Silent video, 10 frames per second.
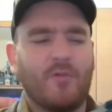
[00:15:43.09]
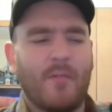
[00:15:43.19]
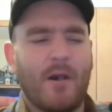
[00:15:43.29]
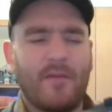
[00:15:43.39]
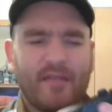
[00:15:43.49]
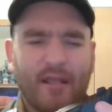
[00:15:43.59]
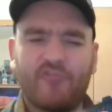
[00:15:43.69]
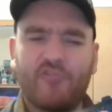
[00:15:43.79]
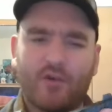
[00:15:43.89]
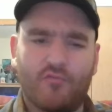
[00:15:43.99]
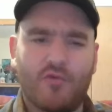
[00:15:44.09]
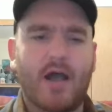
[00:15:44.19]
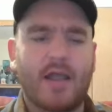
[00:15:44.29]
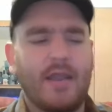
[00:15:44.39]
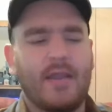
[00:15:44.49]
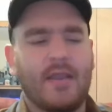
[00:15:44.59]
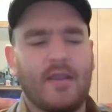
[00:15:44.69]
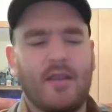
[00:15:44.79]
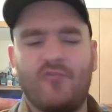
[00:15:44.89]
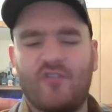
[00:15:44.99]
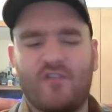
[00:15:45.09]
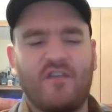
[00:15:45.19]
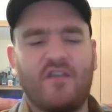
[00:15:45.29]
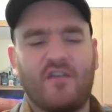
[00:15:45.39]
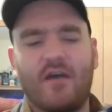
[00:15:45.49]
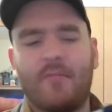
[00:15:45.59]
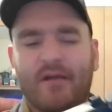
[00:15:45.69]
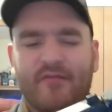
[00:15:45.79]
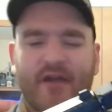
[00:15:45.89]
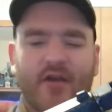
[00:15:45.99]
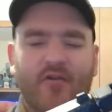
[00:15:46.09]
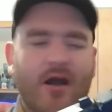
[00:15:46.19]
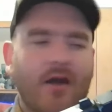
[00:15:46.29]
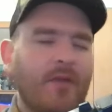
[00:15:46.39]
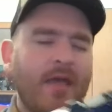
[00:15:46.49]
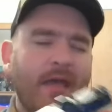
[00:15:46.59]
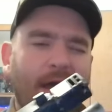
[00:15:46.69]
about potentially a rock getting in here and just seizing up my firearm.